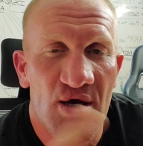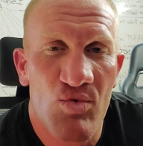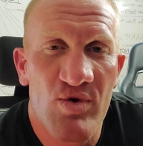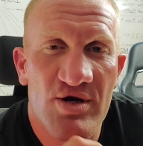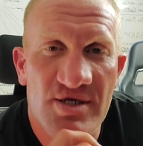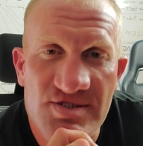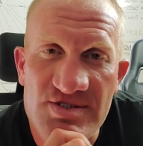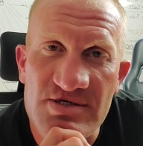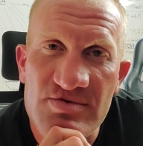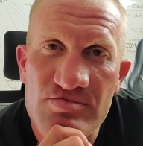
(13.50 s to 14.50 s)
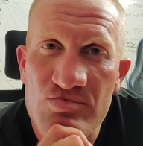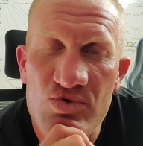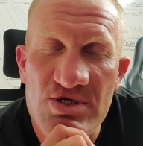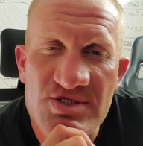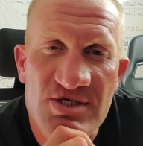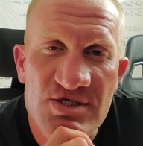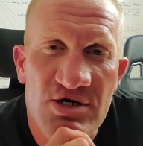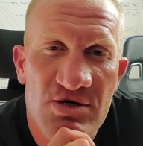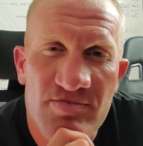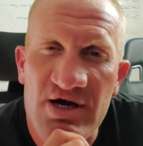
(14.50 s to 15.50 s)
Where is he? What is he
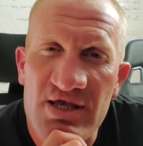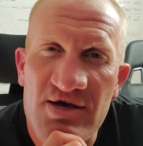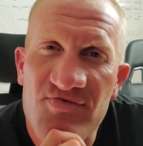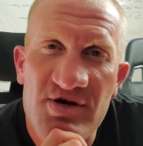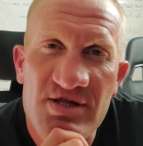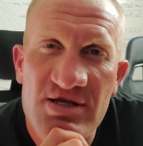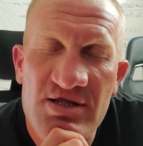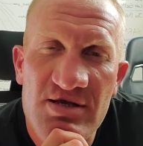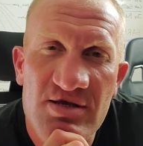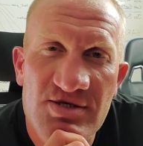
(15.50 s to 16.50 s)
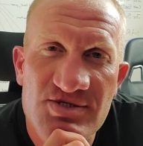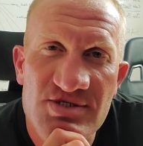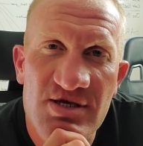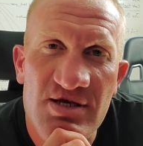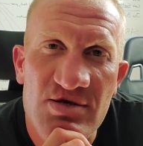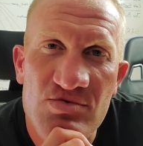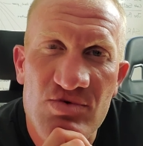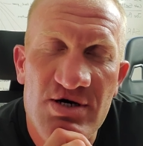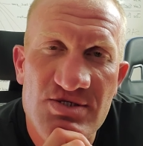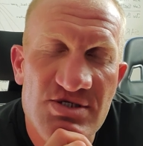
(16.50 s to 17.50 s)
talking about? I can't find anything he's saying.
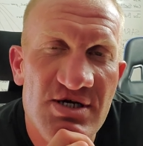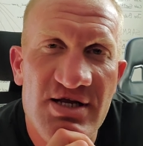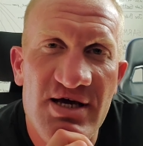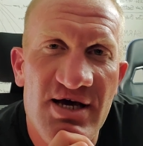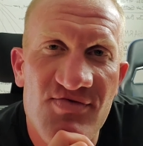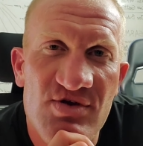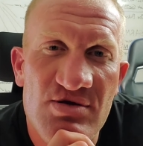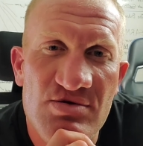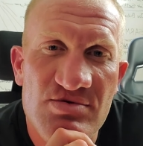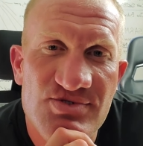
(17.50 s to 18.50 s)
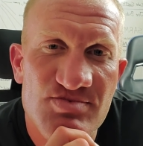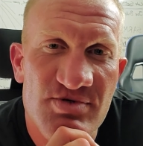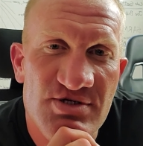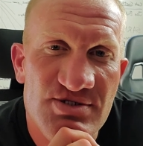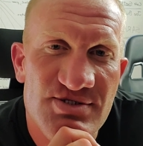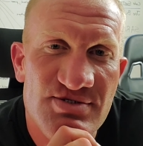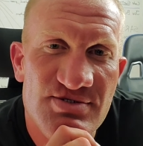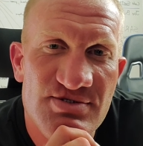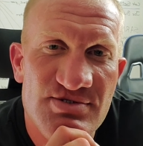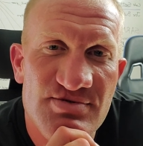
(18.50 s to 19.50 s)
Why is he not having
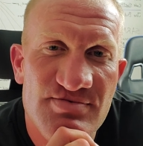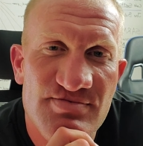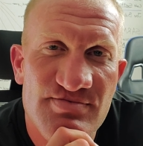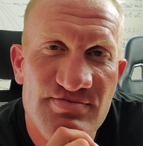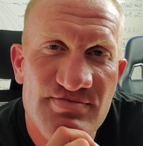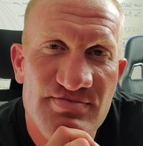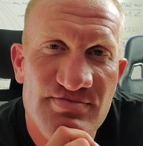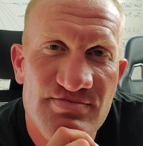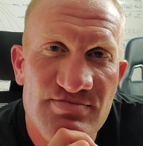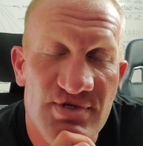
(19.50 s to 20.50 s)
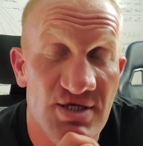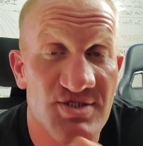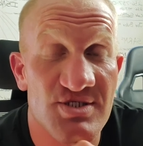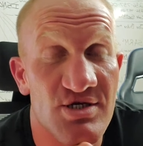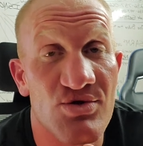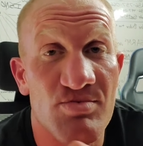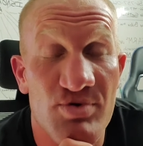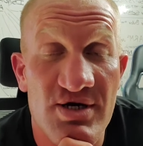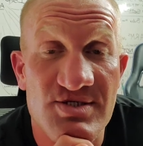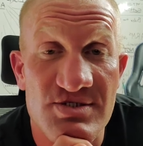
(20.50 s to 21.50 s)
speeches? He's still the
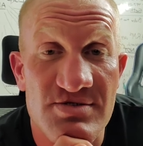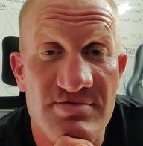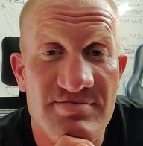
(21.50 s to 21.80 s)
president.